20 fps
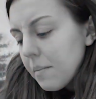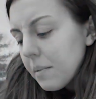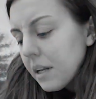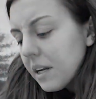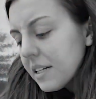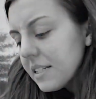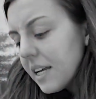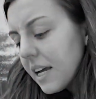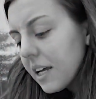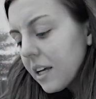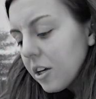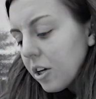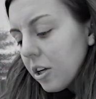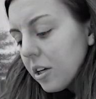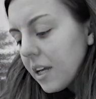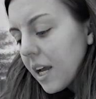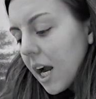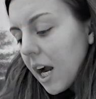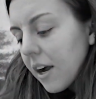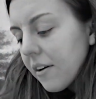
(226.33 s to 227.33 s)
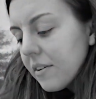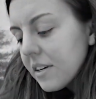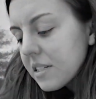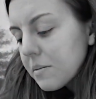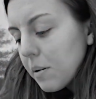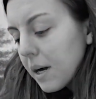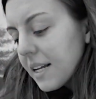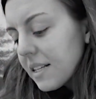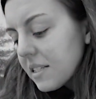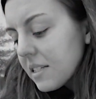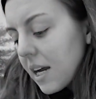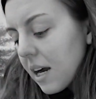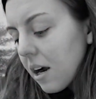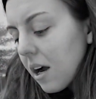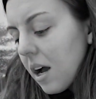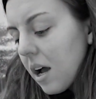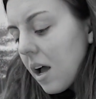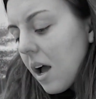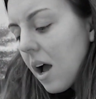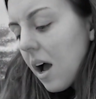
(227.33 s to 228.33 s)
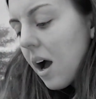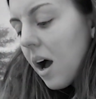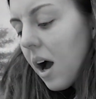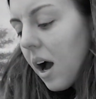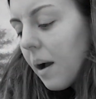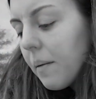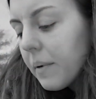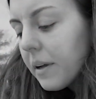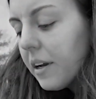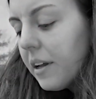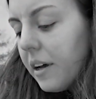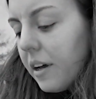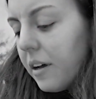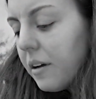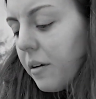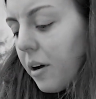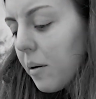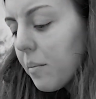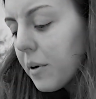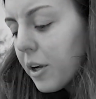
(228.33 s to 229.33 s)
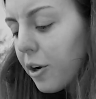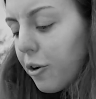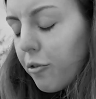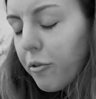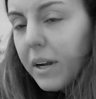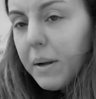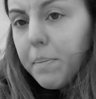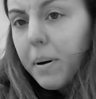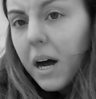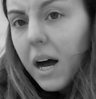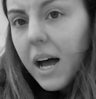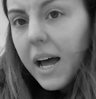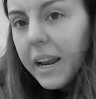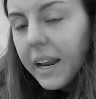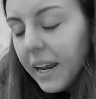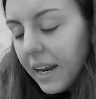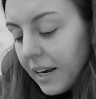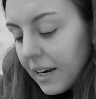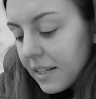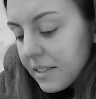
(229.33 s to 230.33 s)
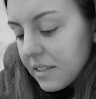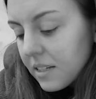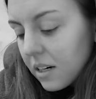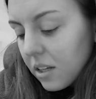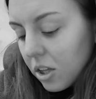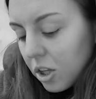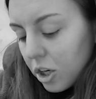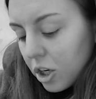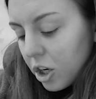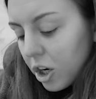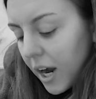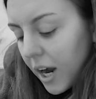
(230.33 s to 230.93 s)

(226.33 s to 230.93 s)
I'm gonna take good care of his Monstera. I'm gonna repot it and it's gonna look